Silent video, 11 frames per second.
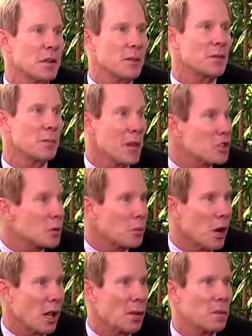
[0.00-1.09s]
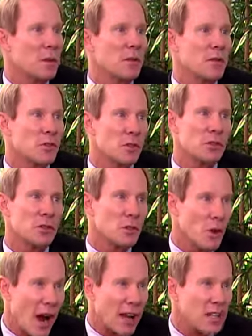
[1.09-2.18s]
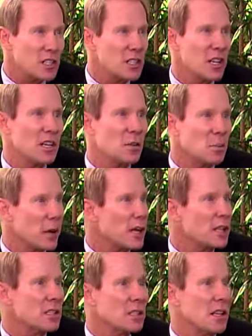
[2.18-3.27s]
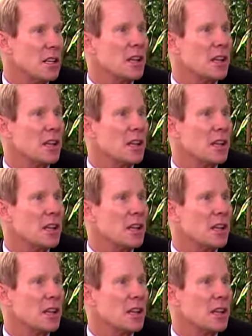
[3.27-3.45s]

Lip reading: becomes a major problem. I mean, if you're cracking teeth and breaking teeth,